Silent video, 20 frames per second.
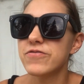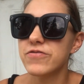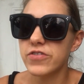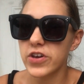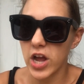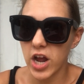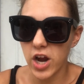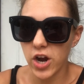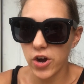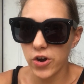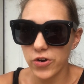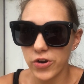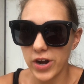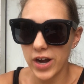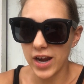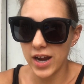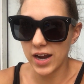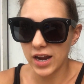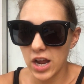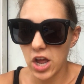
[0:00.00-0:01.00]

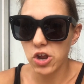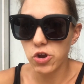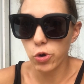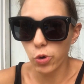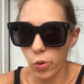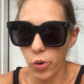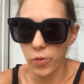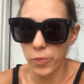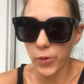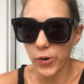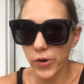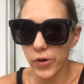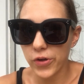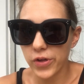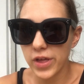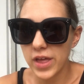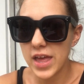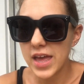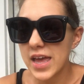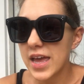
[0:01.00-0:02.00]
very normal.
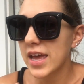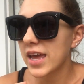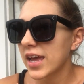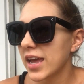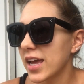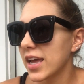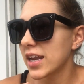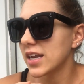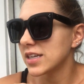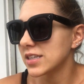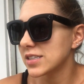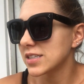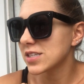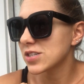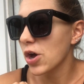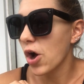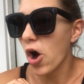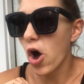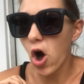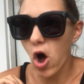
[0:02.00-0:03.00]
It is
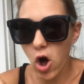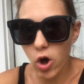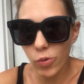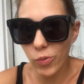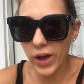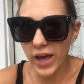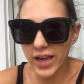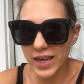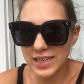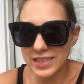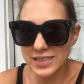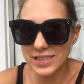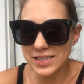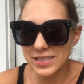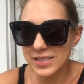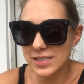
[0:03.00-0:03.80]
always